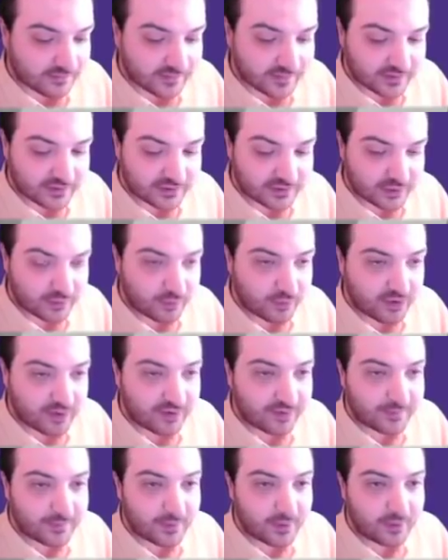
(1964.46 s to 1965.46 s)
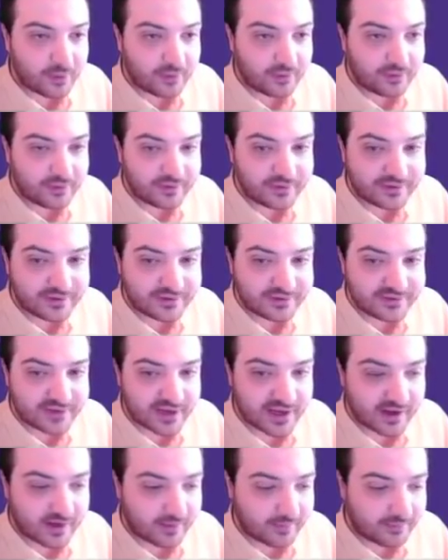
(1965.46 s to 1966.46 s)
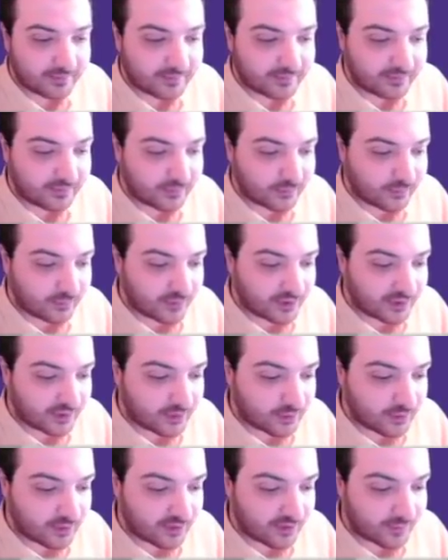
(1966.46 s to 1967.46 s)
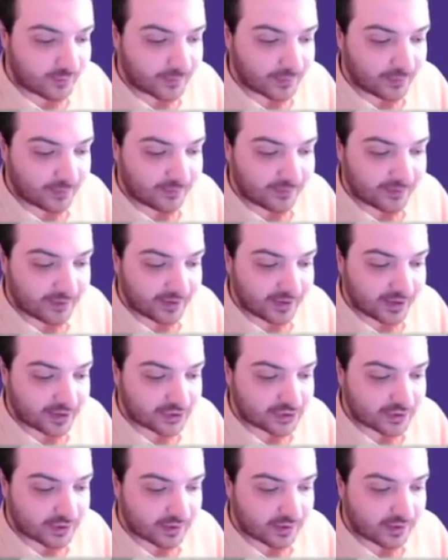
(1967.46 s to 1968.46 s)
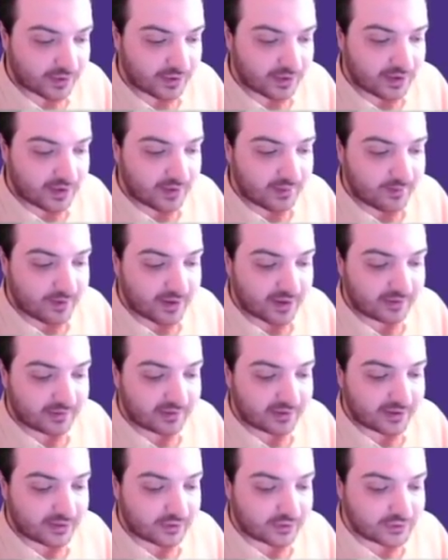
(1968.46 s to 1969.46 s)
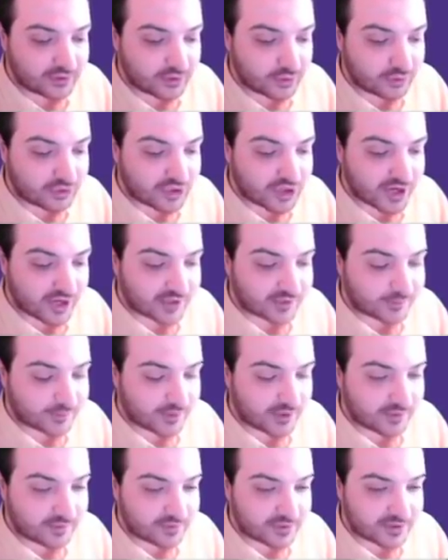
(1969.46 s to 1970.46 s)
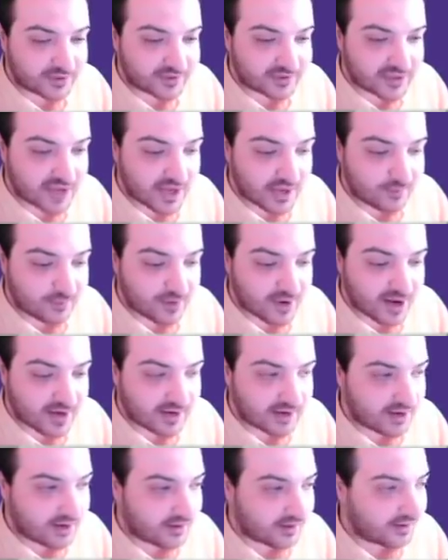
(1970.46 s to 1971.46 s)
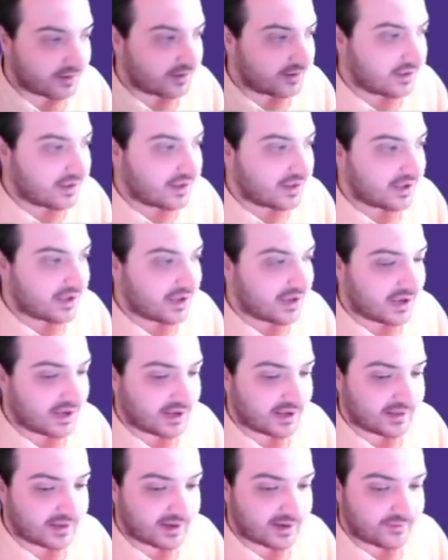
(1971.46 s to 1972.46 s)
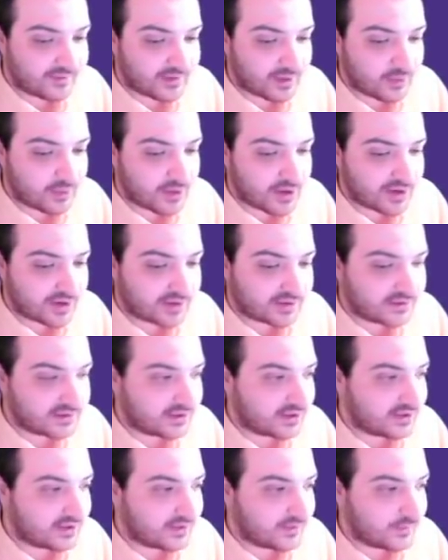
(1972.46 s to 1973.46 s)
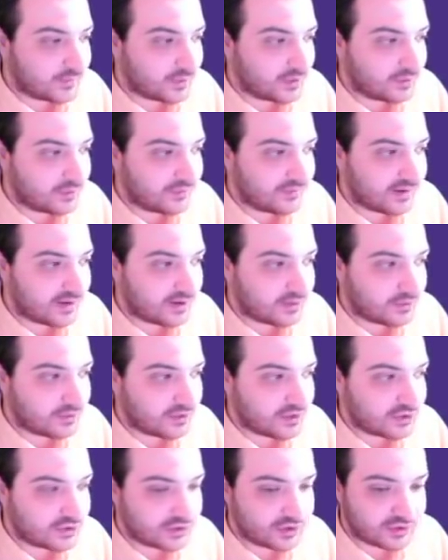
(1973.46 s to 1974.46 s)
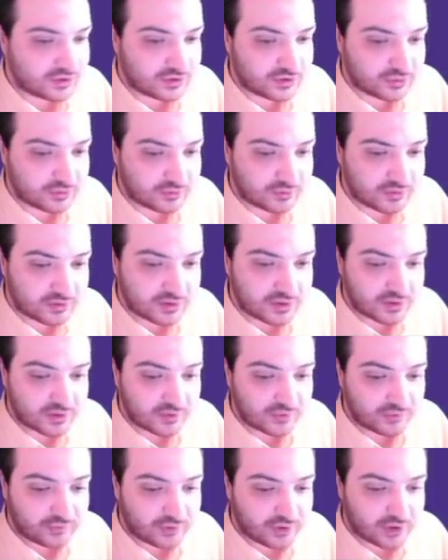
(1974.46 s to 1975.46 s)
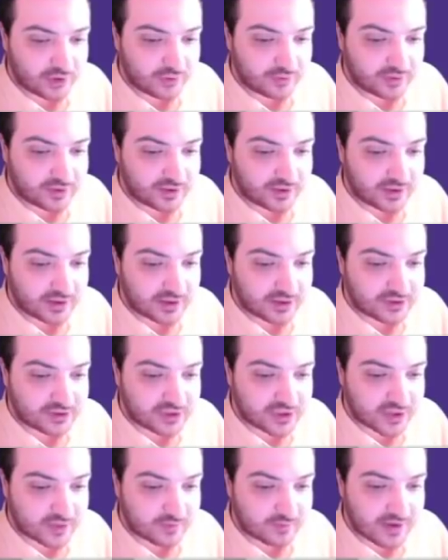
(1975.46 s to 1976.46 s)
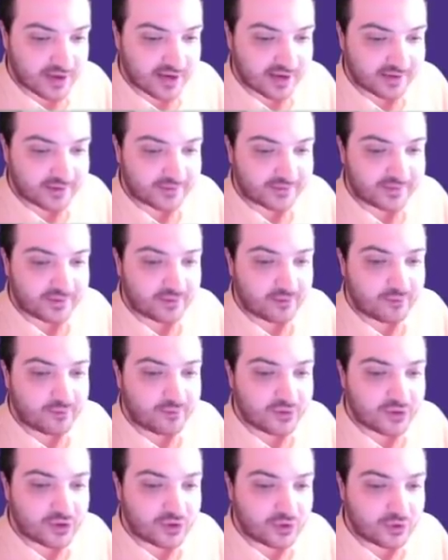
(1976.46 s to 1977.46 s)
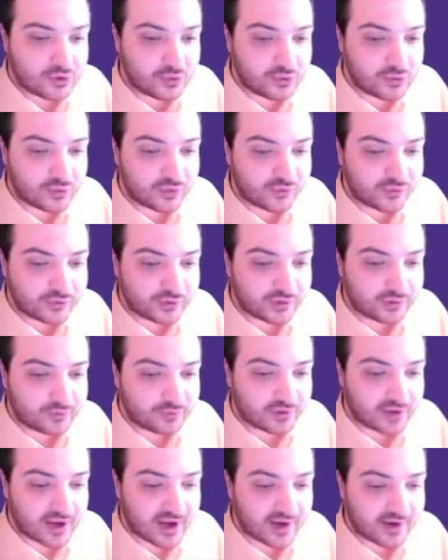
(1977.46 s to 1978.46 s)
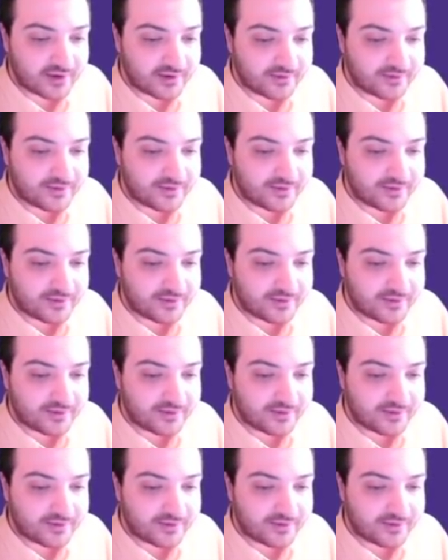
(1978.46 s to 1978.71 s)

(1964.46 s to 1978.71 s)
It's a wonderful setup. Really wonderful variation. Apparently, there's no chance for him to escape right here. And then after queen takes to the d4, we've got queen g2 following a checkmate. Beautifully played.